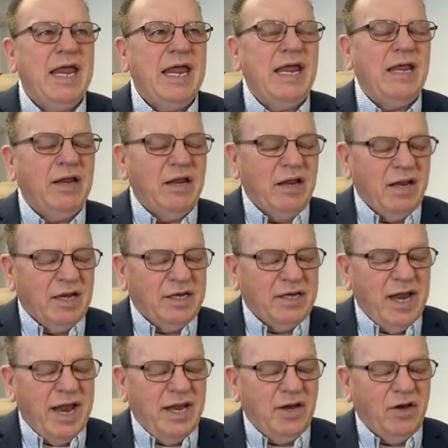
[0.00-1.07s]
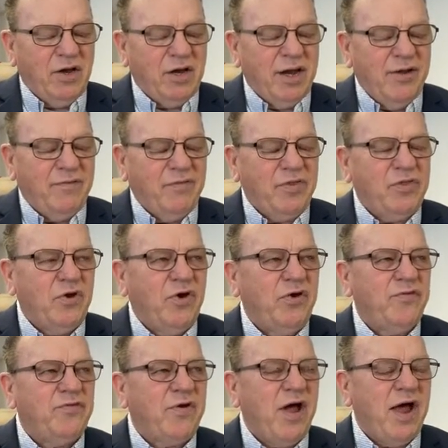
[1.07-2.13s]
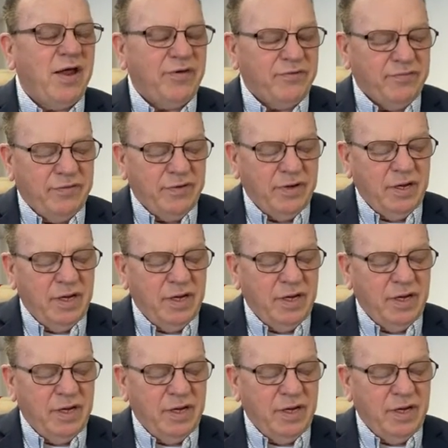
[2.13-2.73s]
in Daniel 11:35,